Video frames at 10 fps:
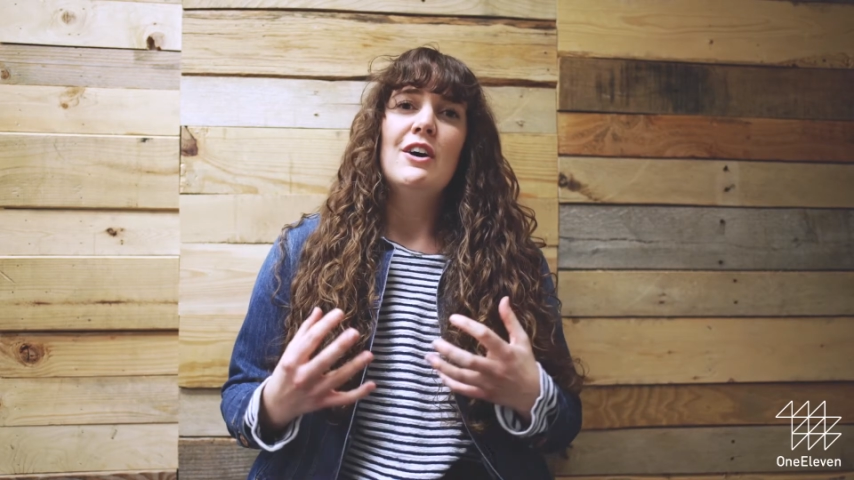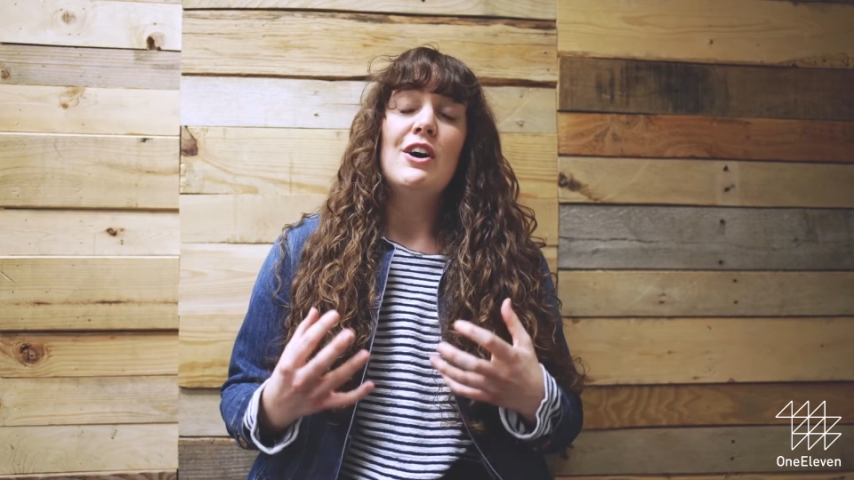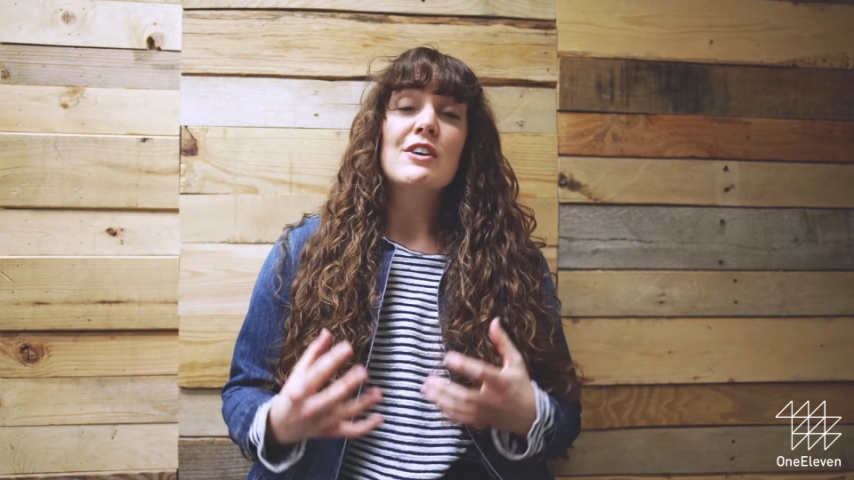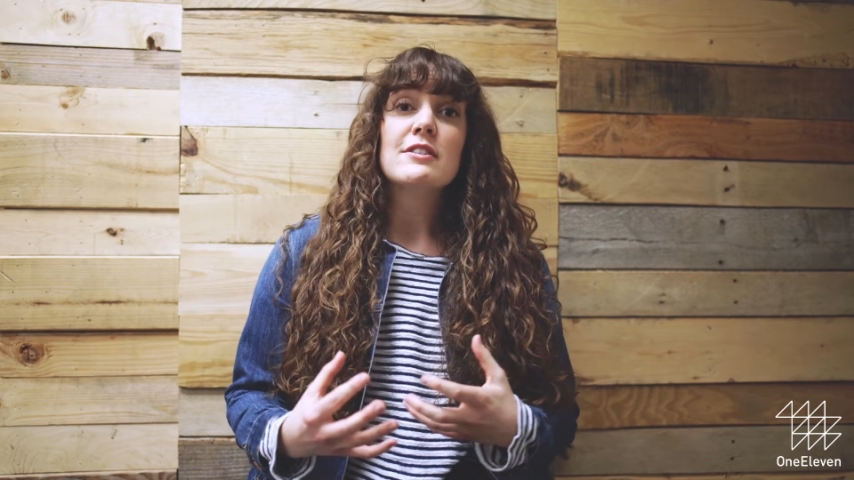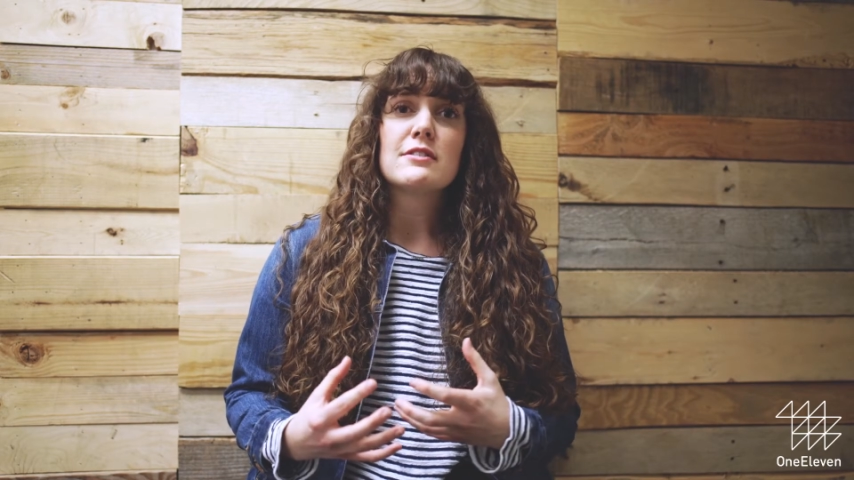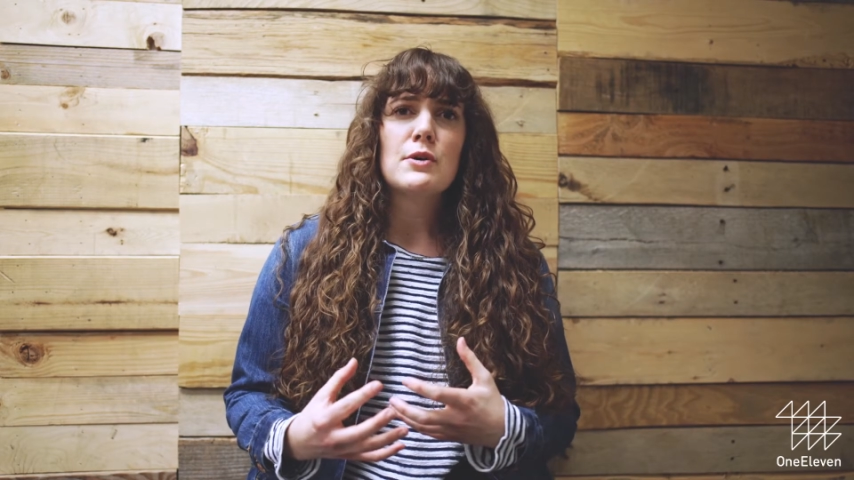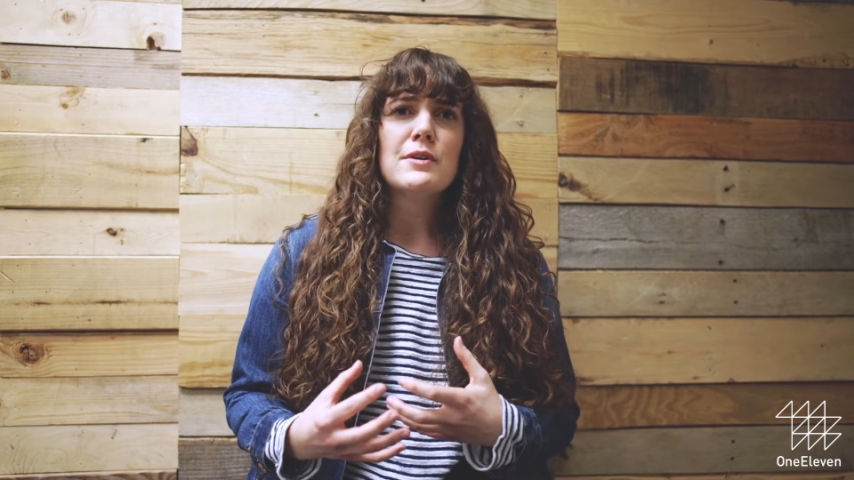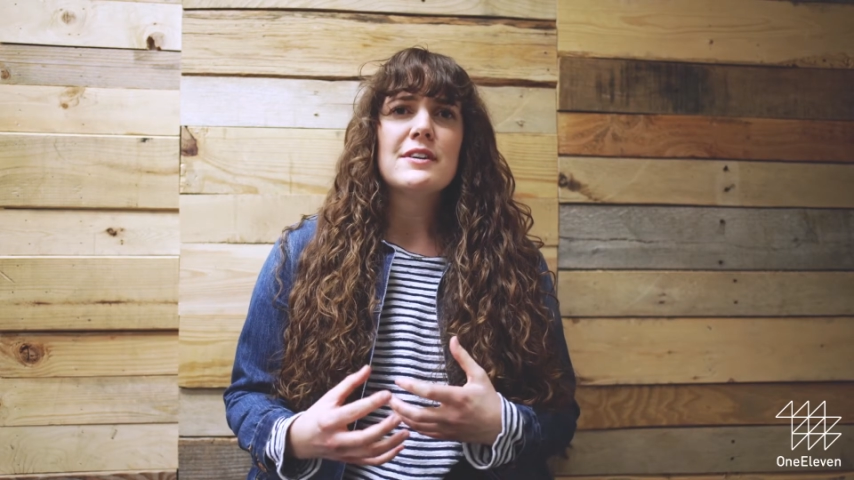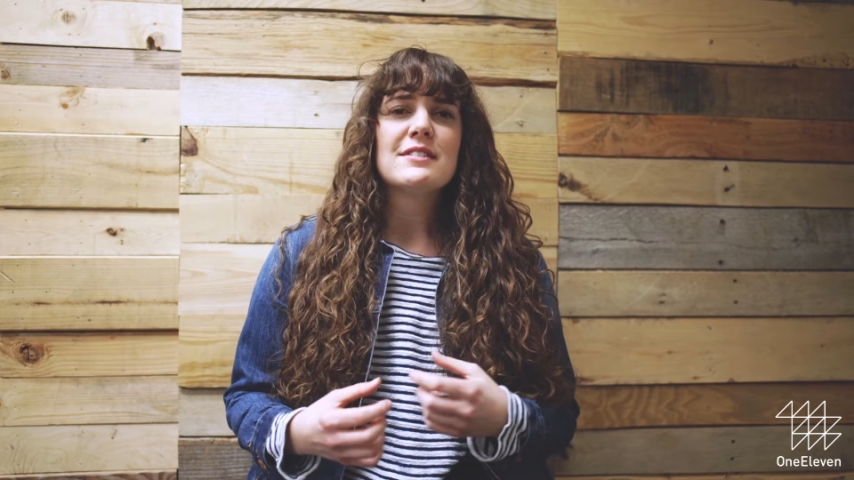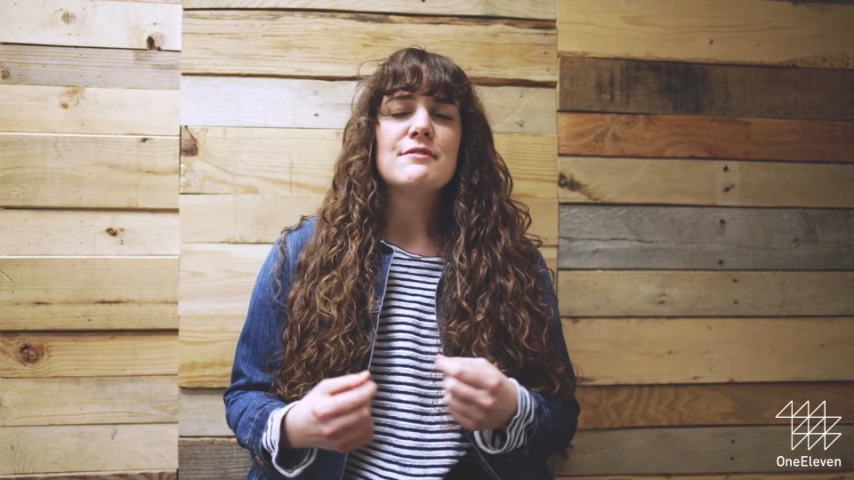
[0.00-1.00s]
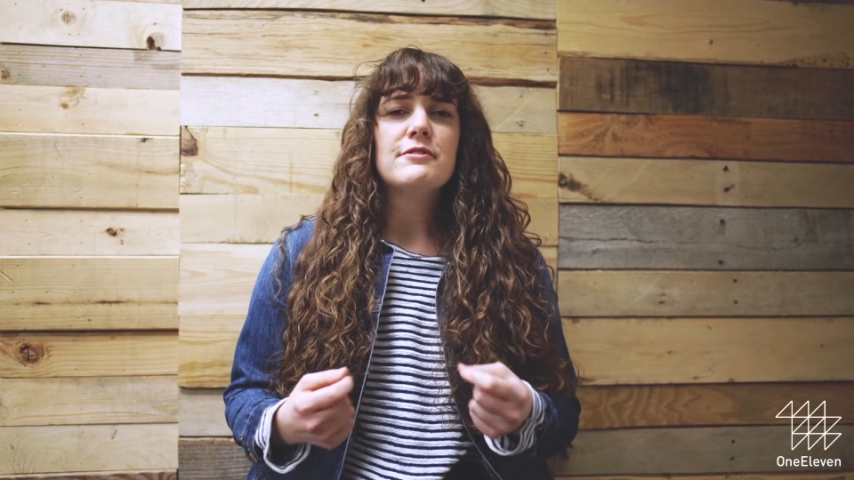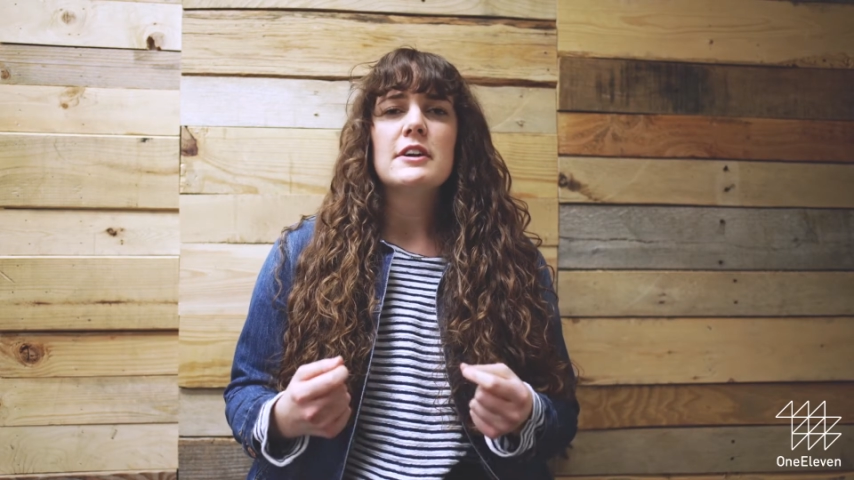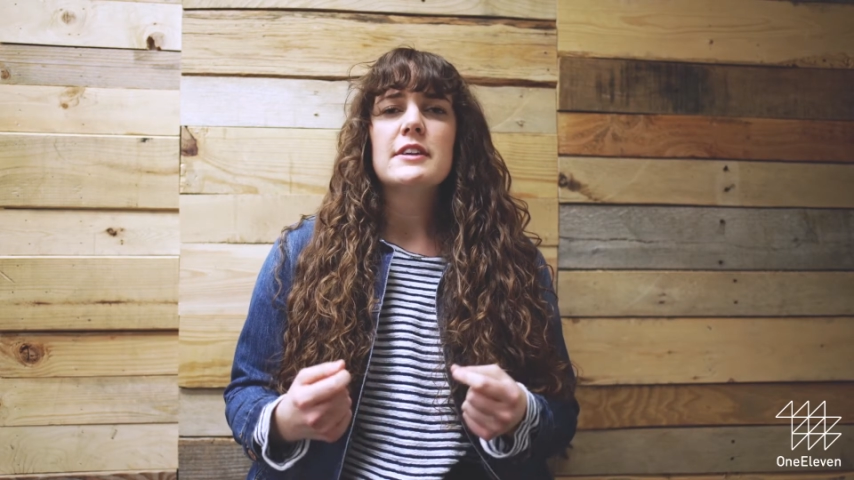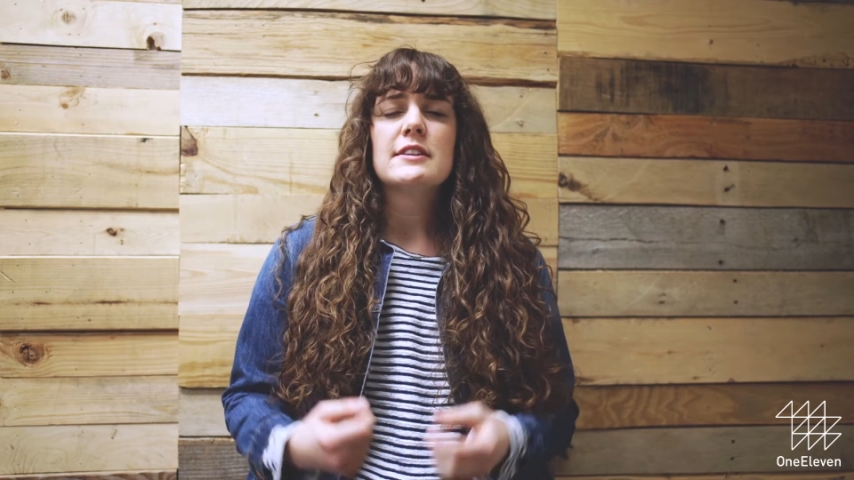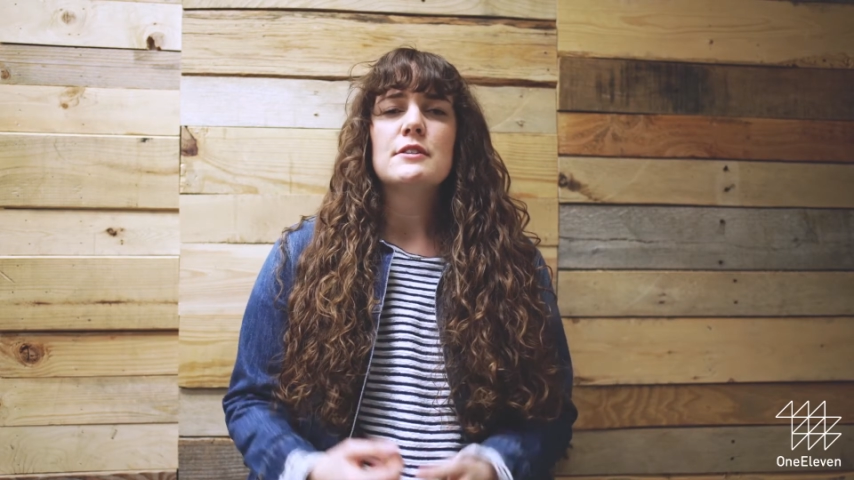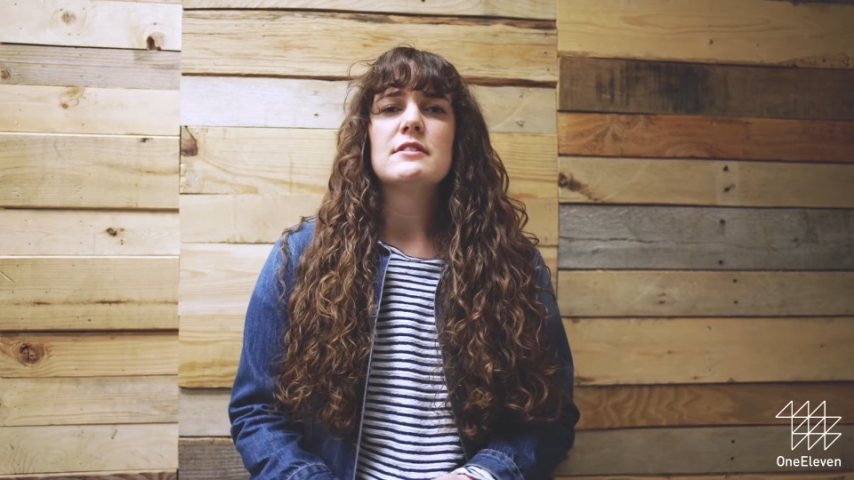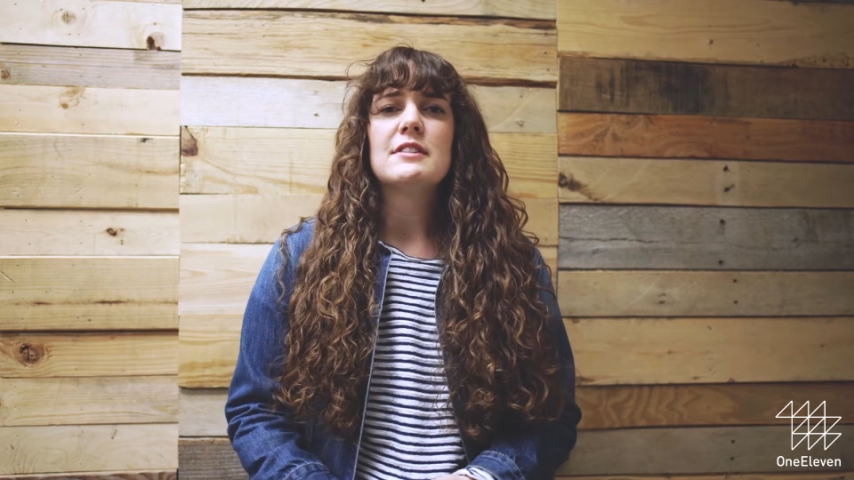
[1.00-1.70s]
on this chorus and felt like there was